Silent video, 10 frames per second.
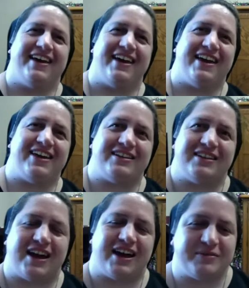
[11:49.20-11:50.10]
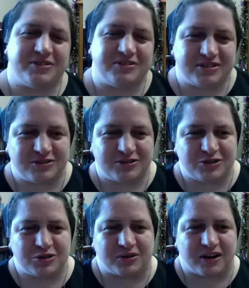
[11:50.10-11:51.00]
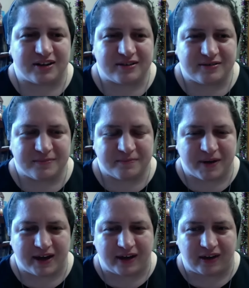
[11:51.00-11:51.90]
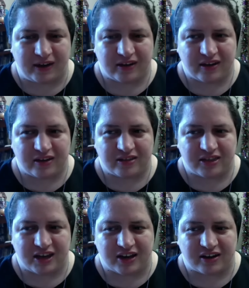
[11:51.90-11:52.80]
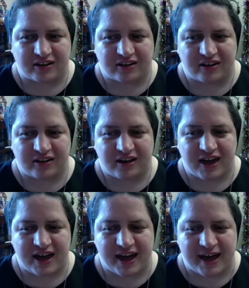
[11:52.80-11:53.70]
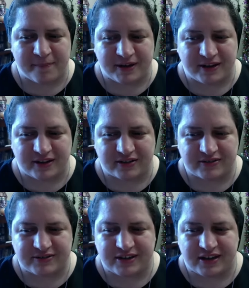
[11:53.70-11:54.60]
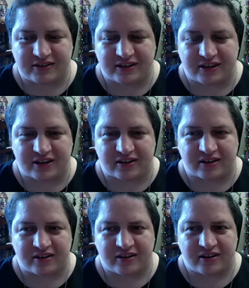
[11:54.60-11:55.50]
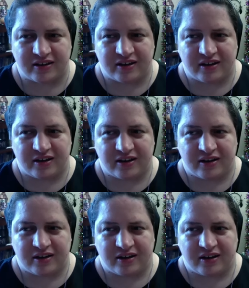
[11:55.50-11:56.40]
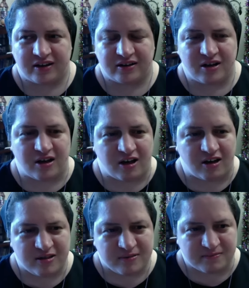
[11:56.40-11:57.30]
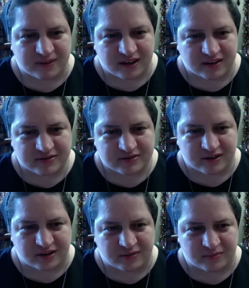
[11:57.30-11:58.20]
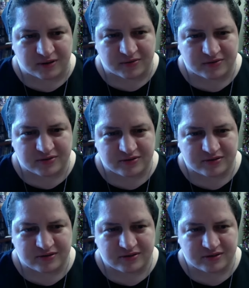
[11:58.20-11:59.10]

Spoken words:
And I was just struck by their happiness and their calmness almost.